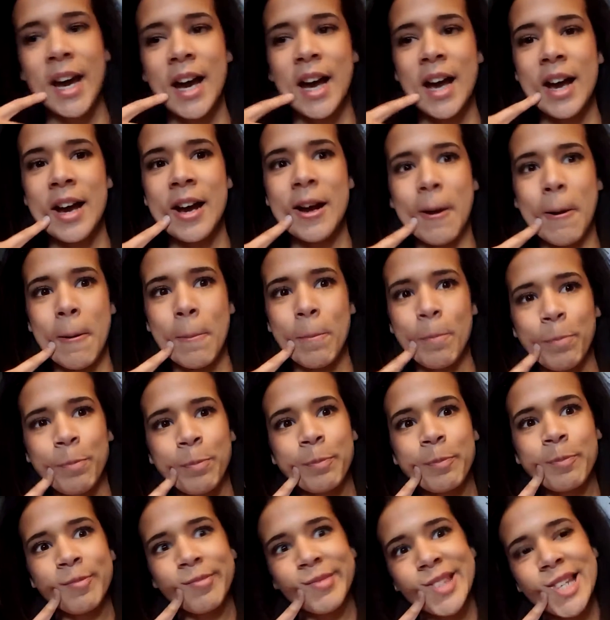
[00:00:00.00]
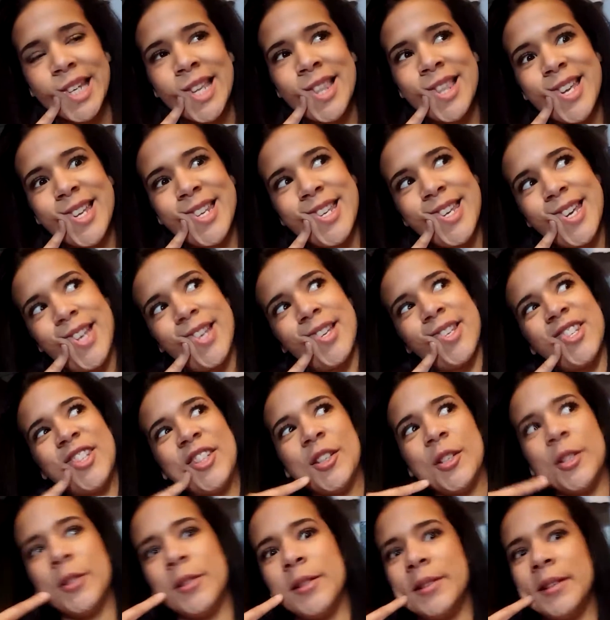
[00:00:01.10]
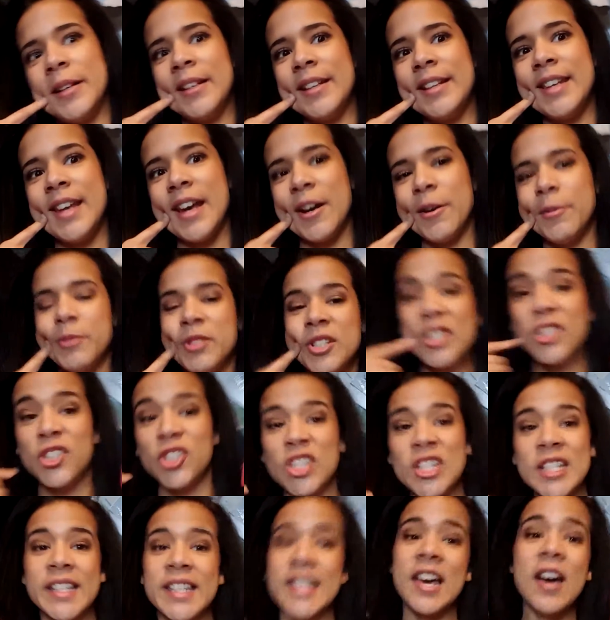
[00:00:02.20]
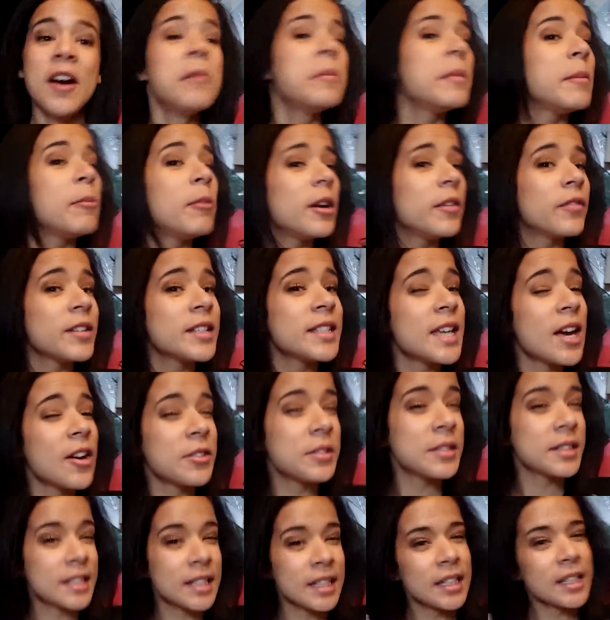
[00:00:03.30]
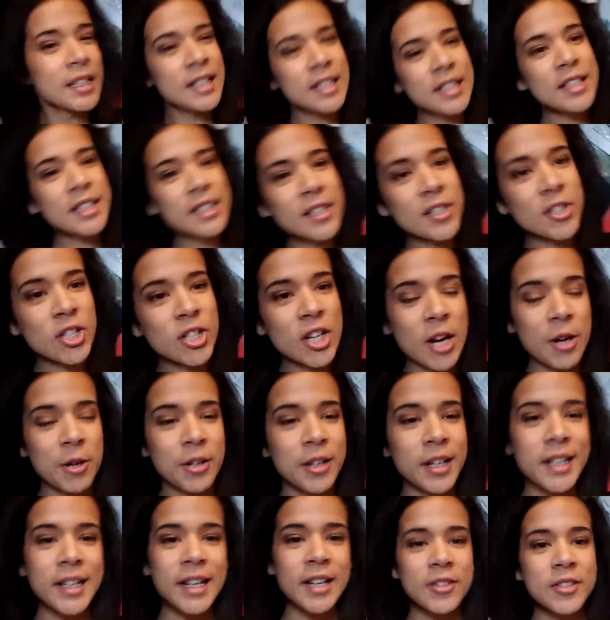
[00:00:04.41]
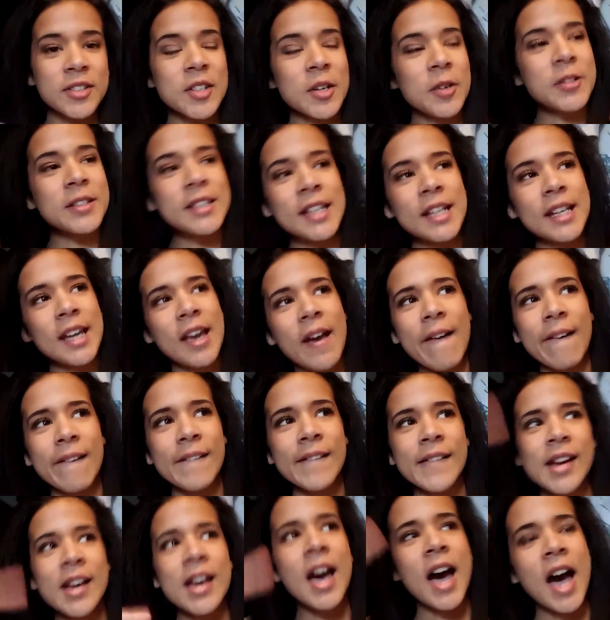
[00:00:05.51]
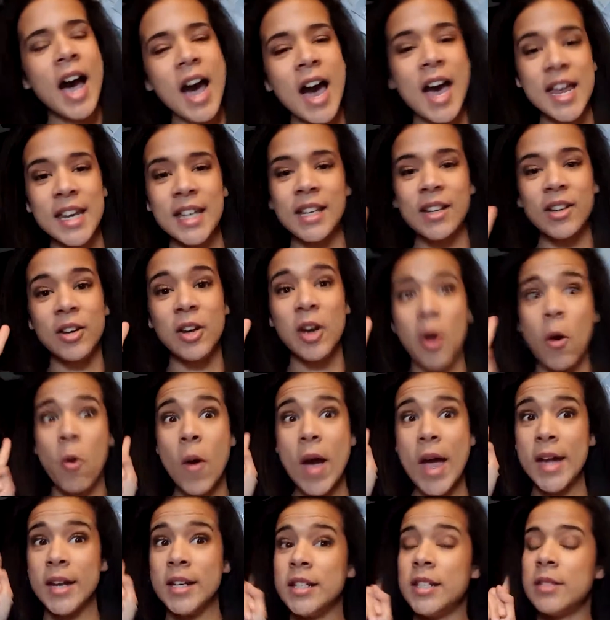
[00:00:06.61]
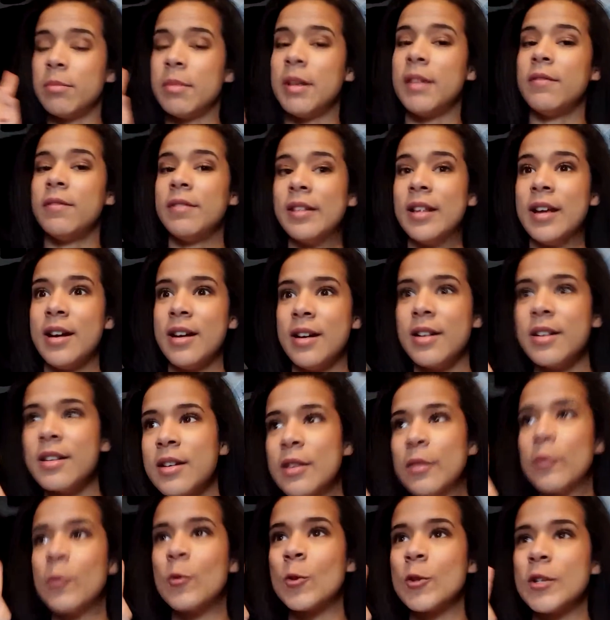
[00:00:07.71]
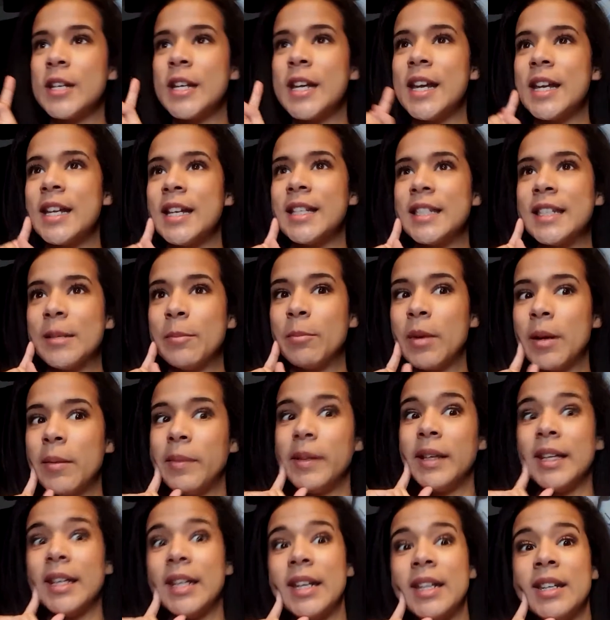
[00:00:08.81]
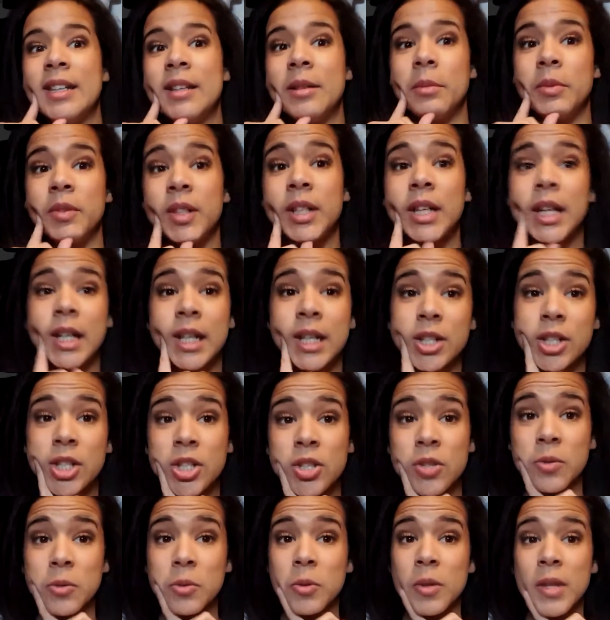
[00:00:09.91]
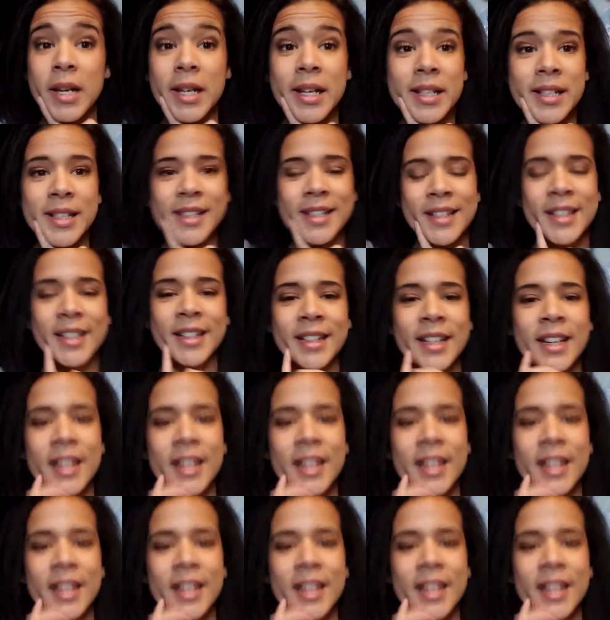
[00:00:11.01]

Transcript: Um, and then yeah, so now I'm just chilling out in my boyfriend's house. He's in the shower right now, so I was like, yeah, I need to go end my vlog for today because I'm probably going to end up forgetting to do that tonight.